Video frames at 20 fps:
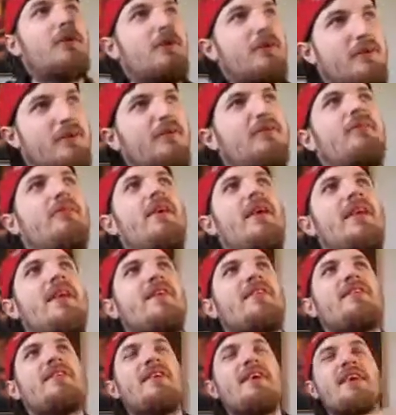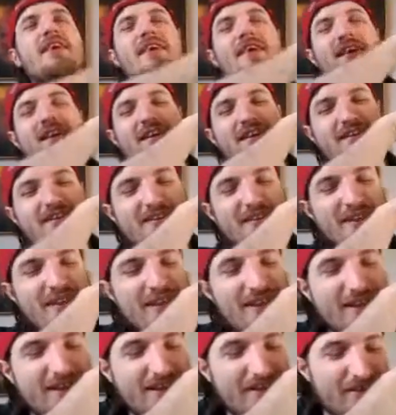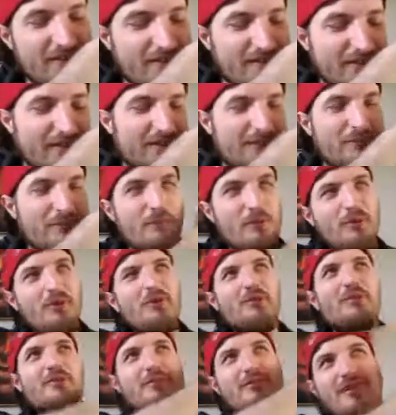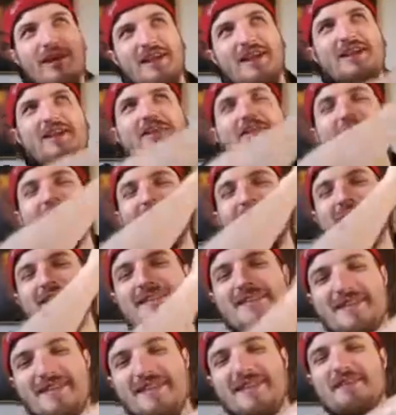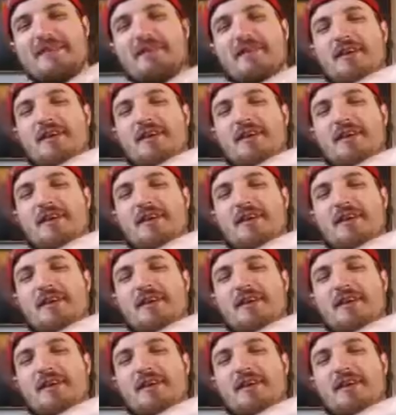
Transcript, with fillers: Radio series, books, radio series, TV,